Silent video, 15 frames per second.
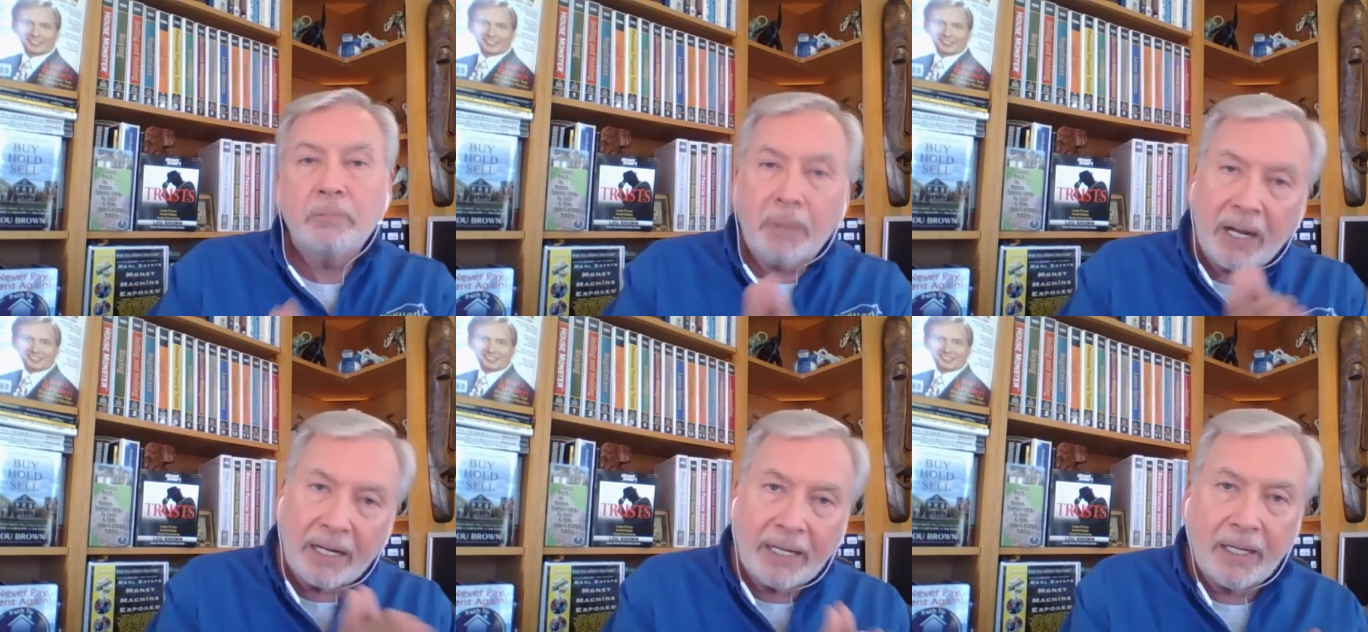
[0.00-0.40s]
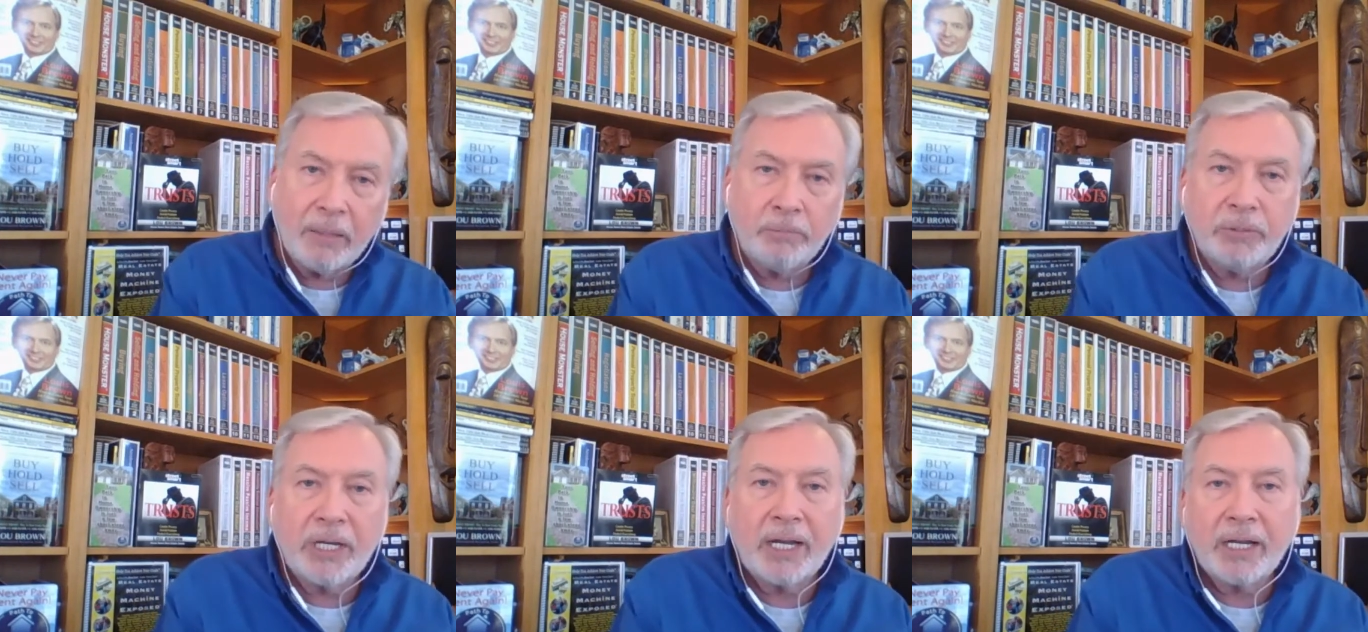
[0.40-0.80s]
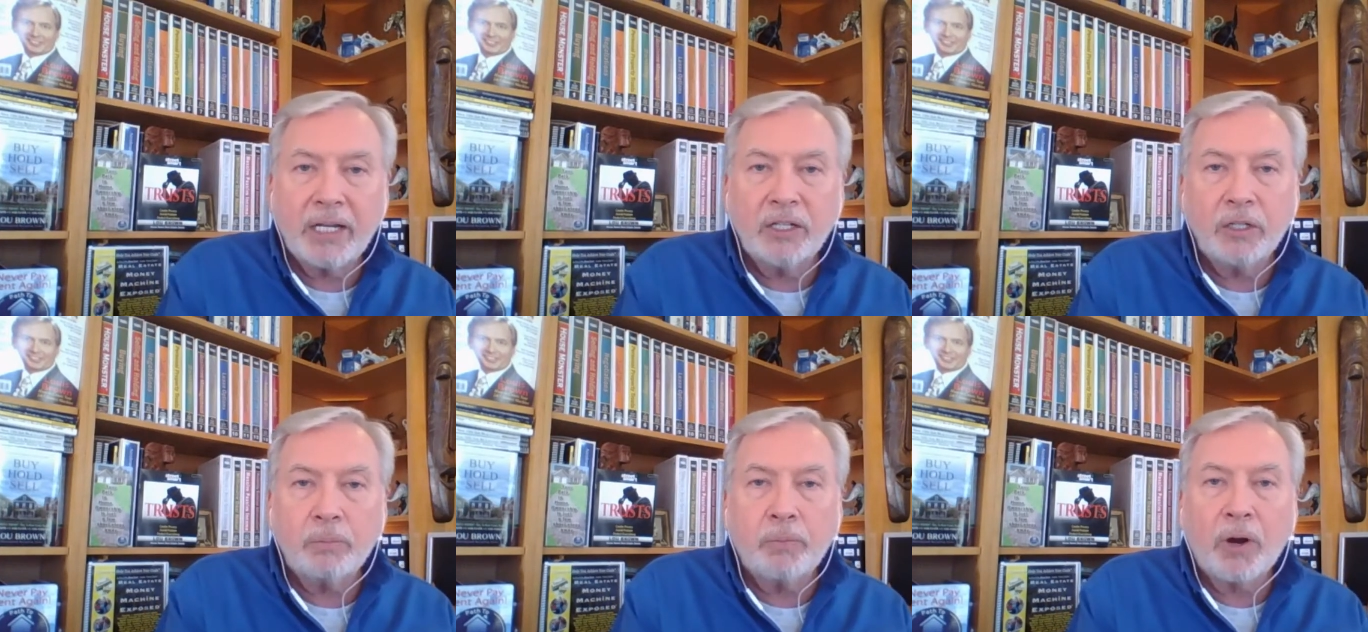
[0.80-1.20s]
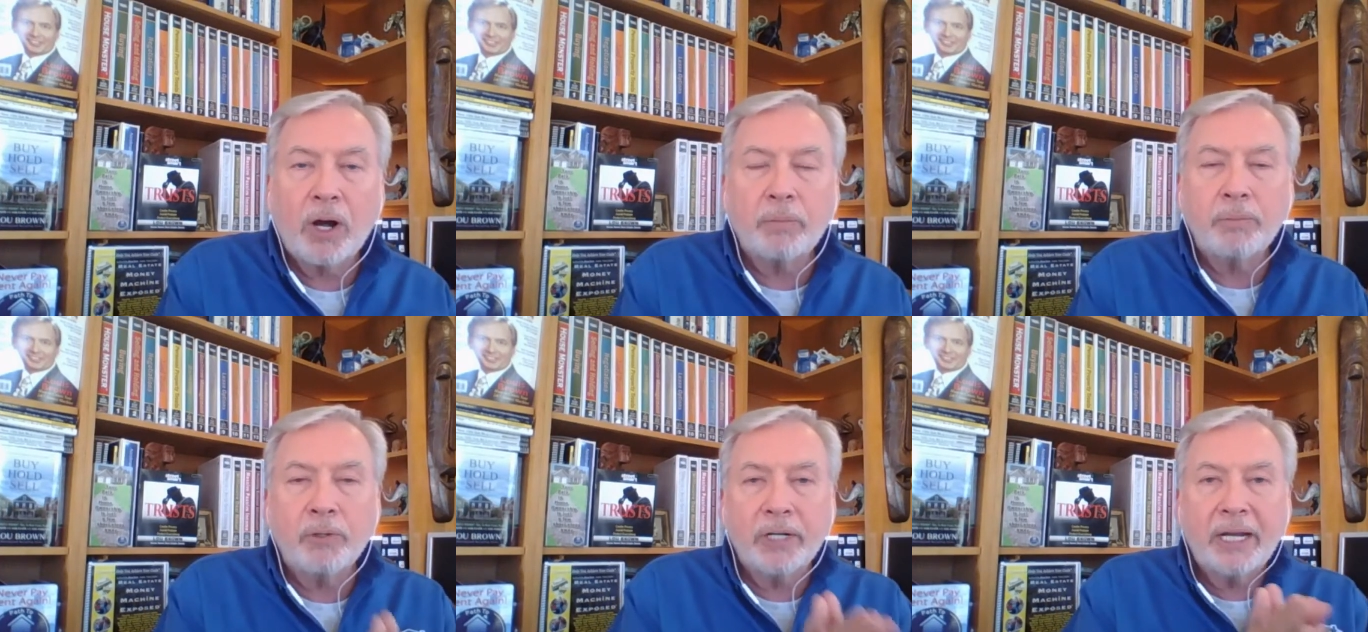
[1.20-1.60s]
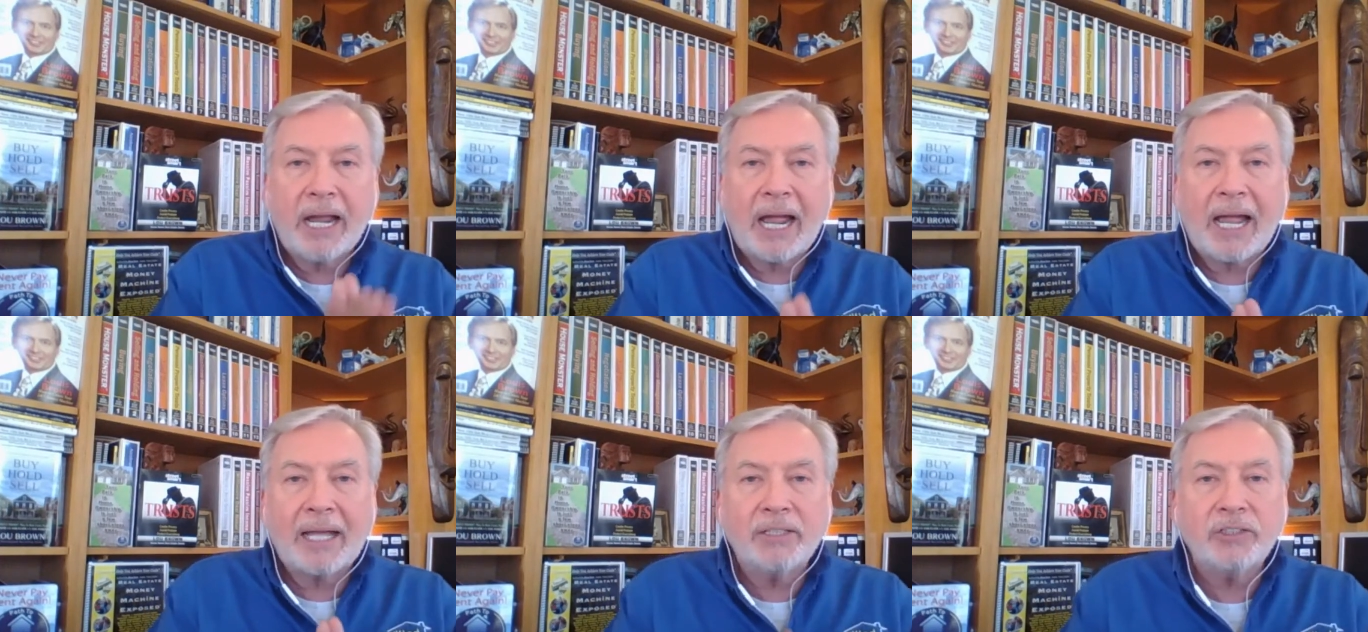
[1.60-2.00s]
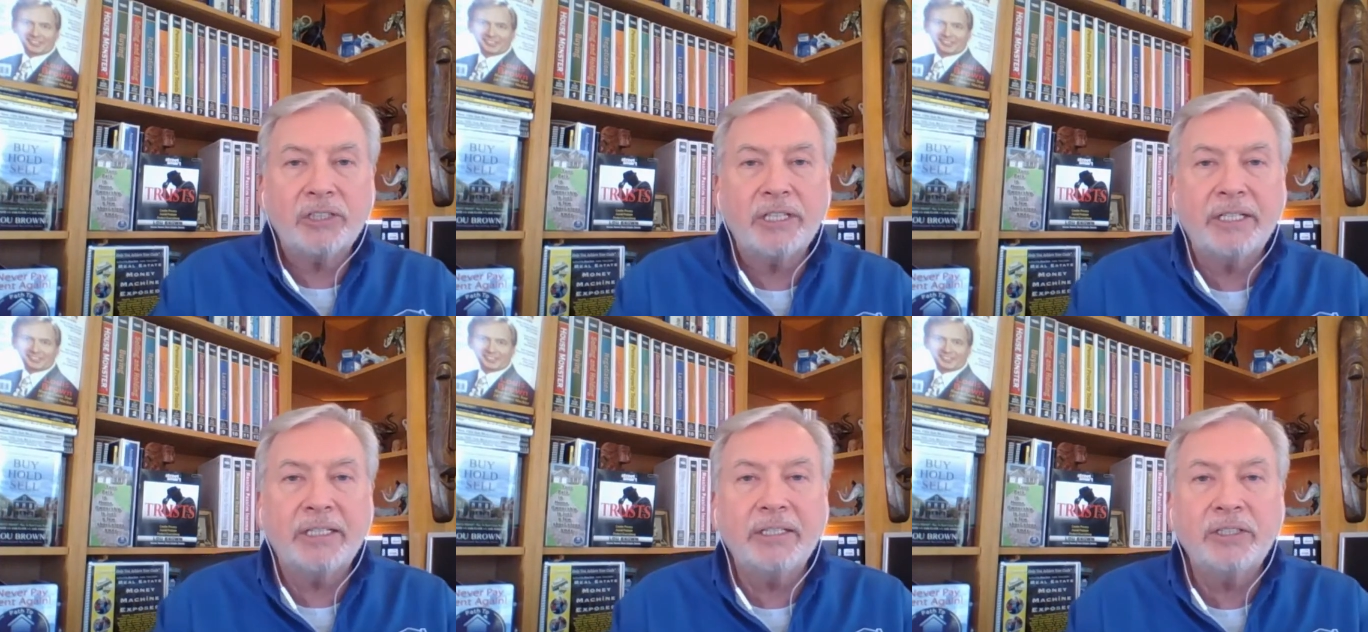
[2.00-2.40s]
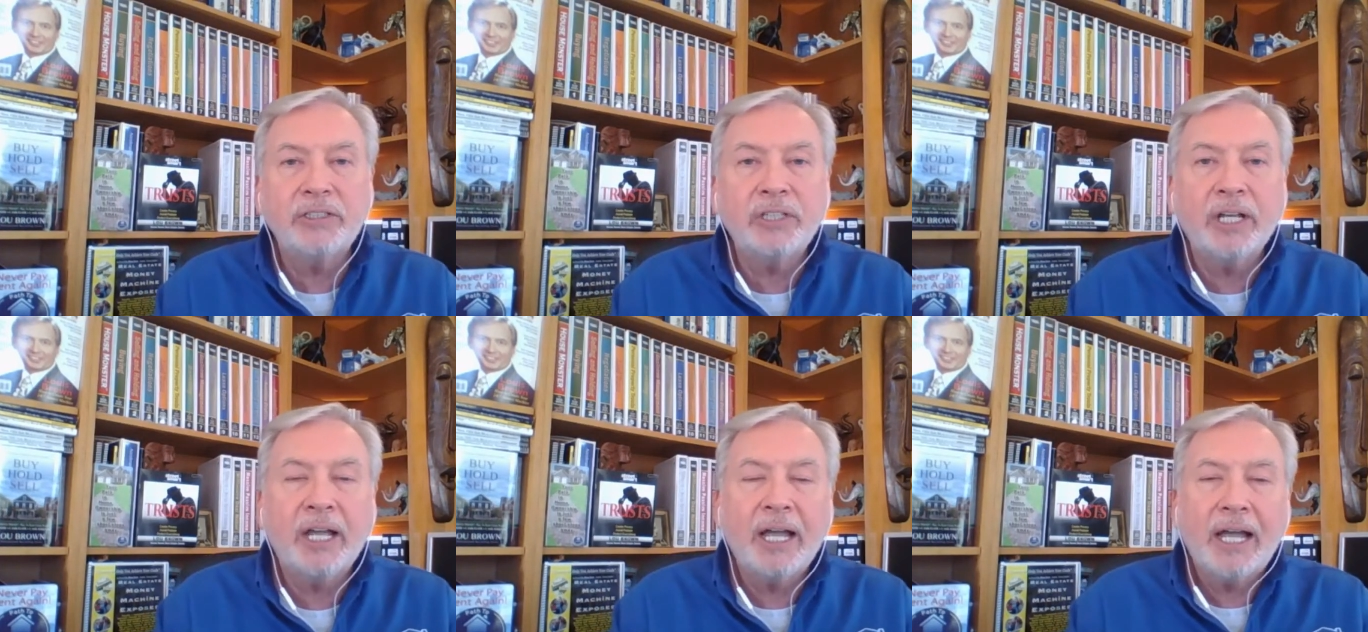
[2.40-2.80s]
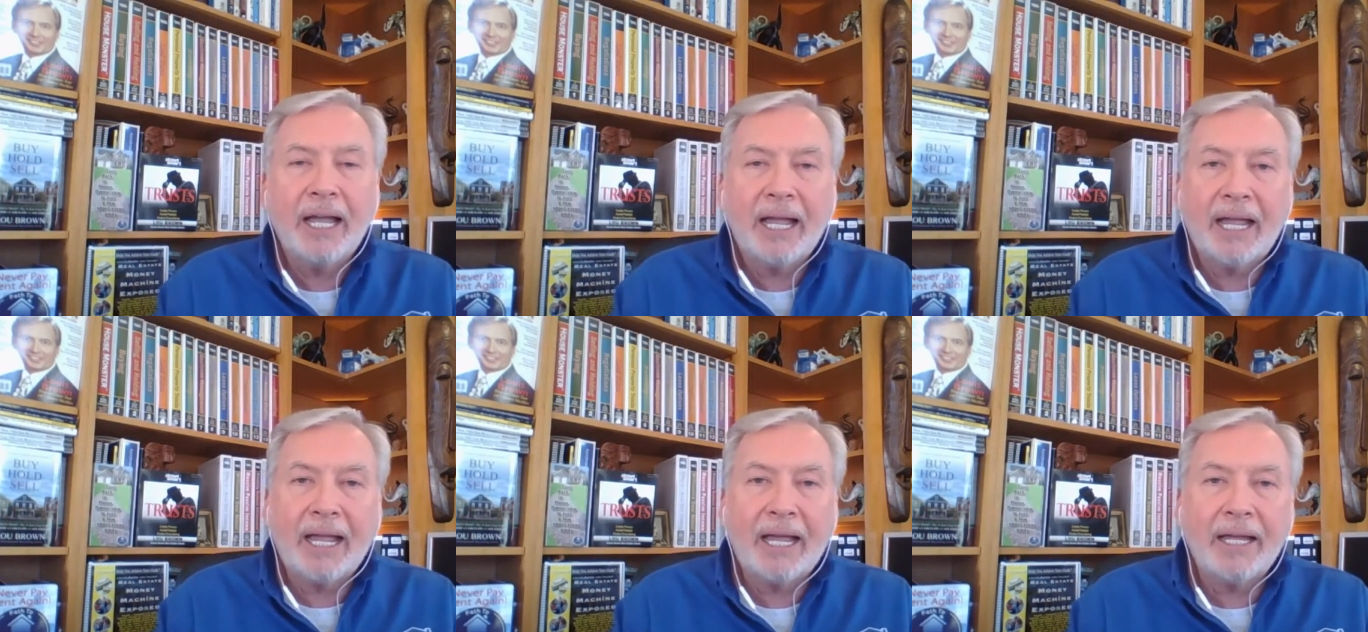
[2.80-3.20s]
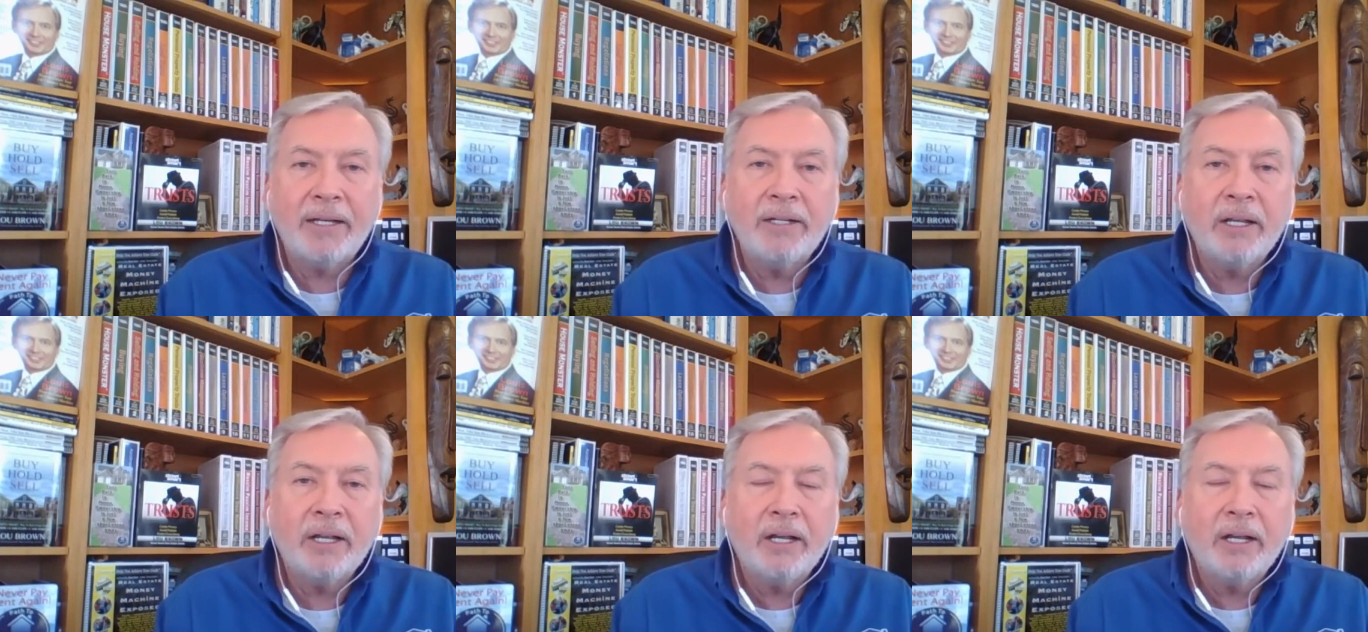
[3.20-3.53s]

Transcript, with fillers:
Speaker 1: by him taking the property as is. And